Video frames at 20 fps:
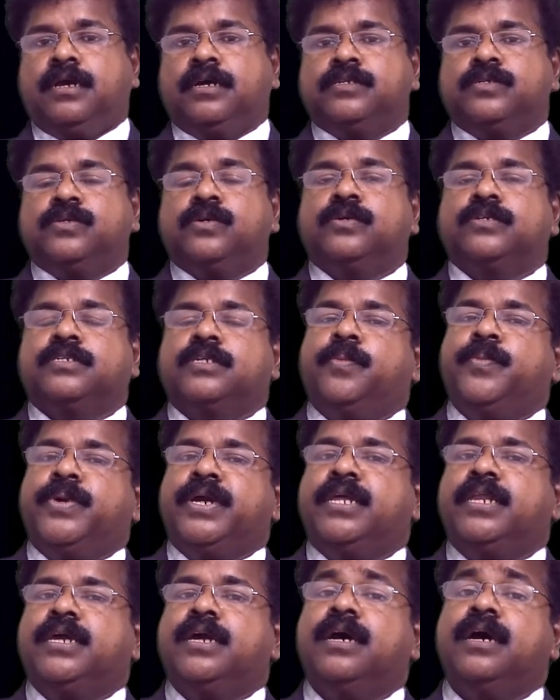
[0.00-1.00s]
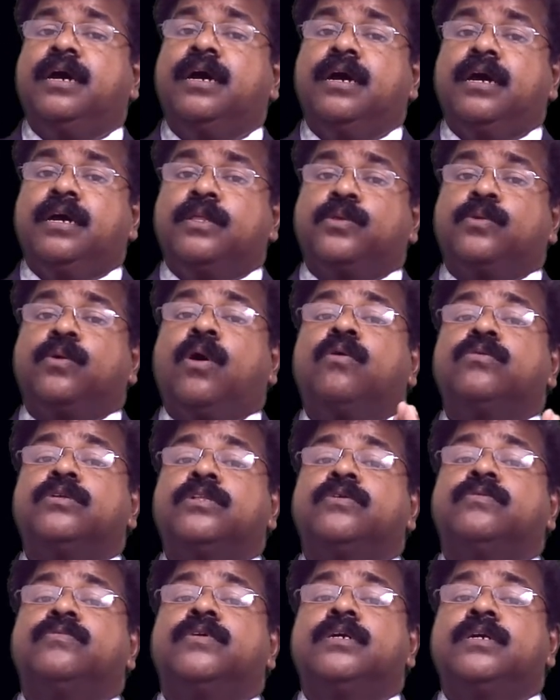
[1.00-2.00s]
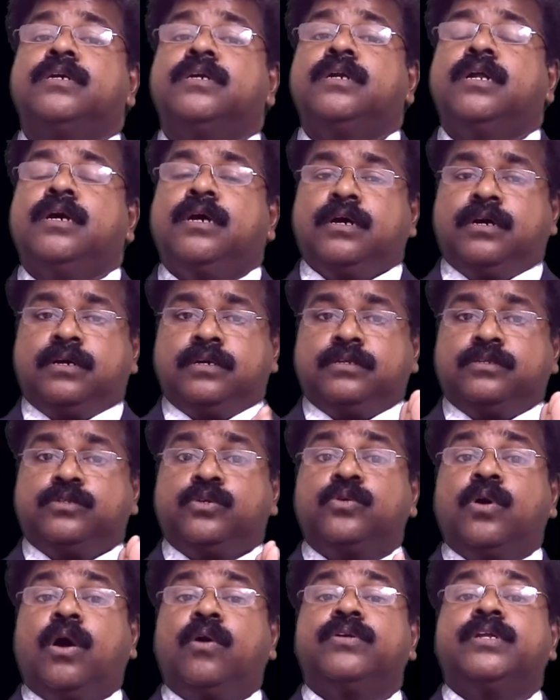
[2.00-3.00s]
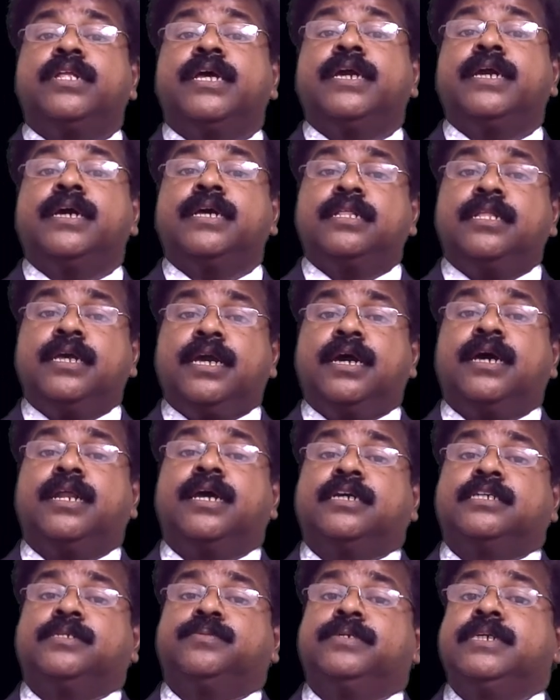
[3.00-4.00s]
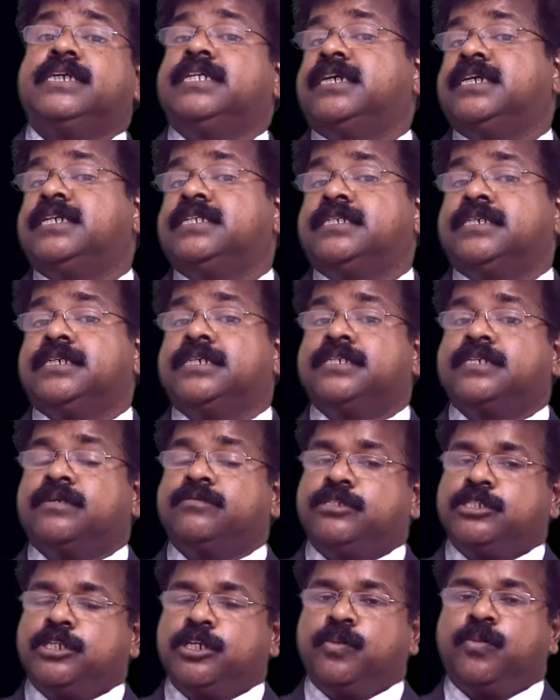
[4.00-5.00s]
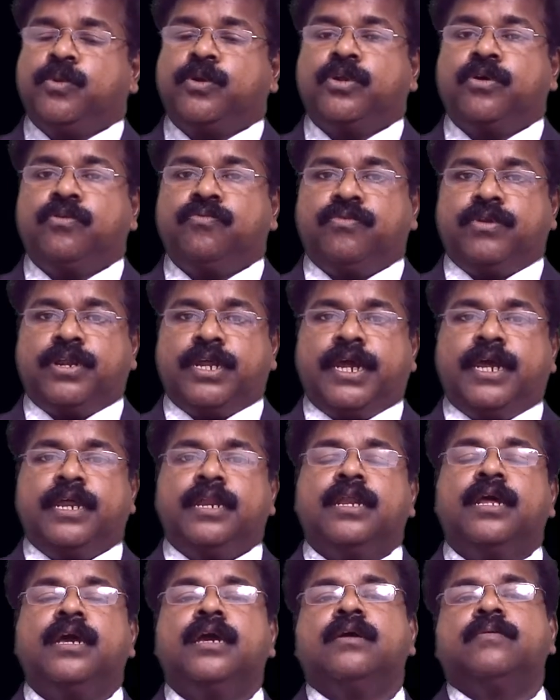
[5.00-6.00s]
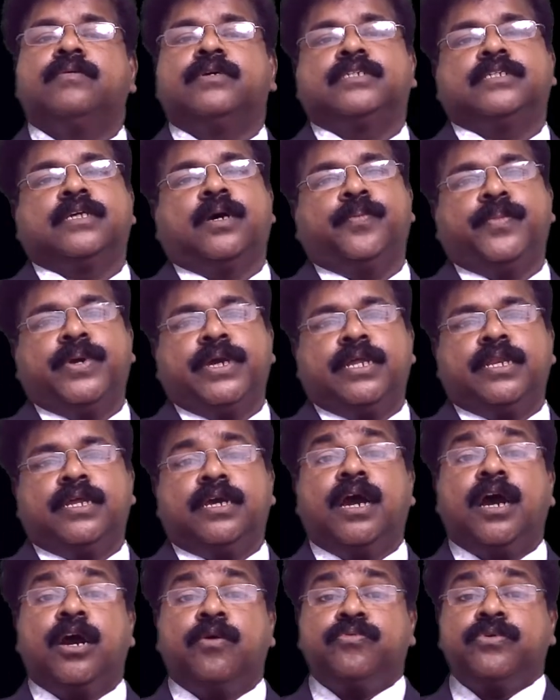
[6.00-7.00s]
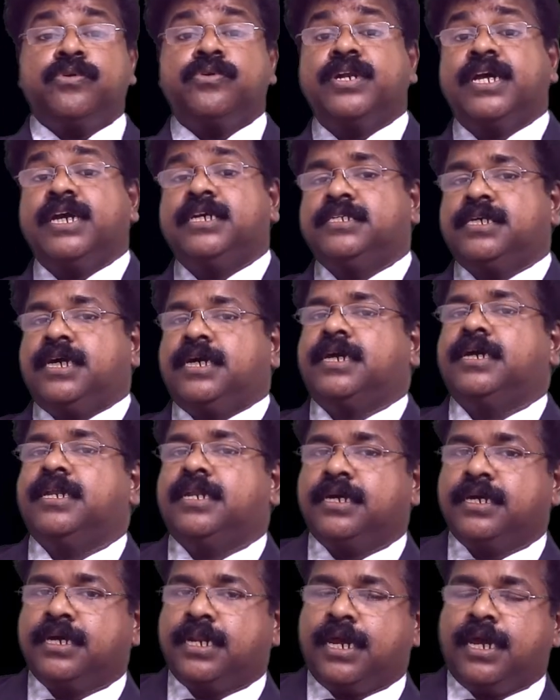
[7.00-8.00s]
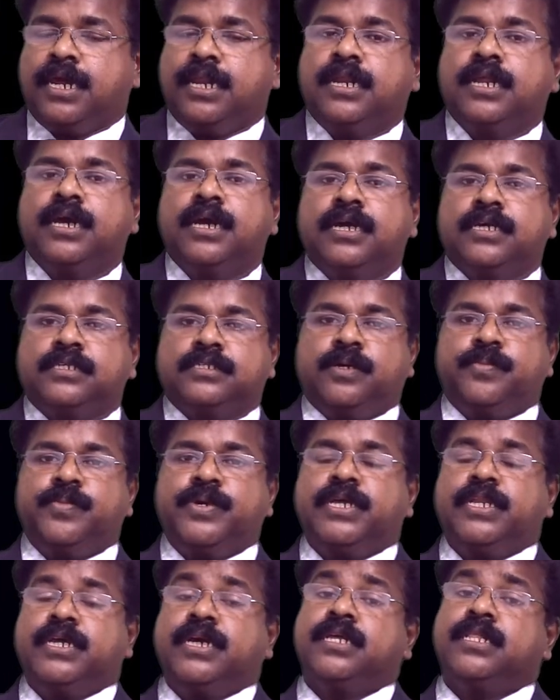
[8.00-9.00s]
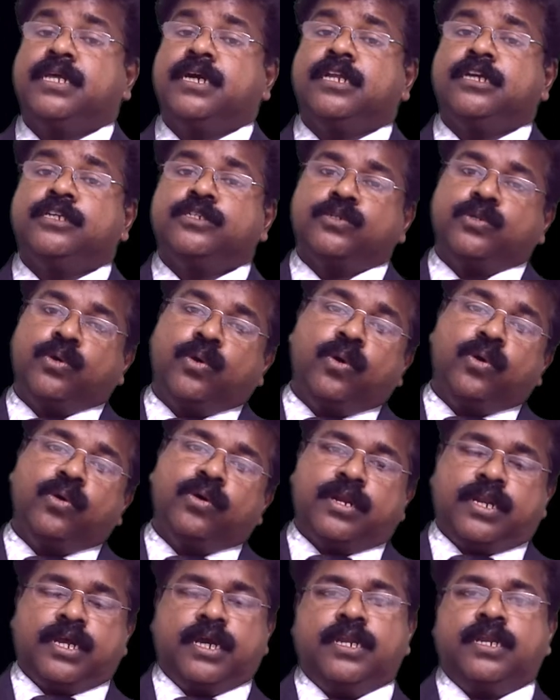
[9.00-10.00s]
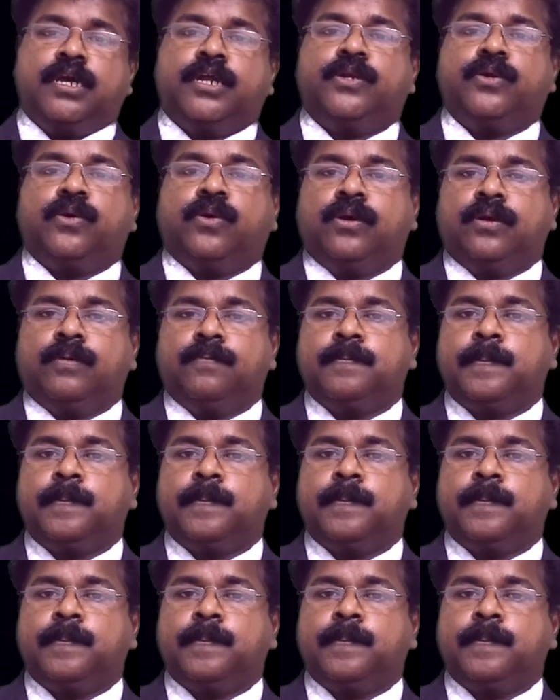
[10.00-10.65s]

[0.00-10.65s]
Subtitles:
So some area throughout the world, throughout the year, they are experiencing sufficient amount of rain, but some area, few days they are getting rain, some area there is no rain at all.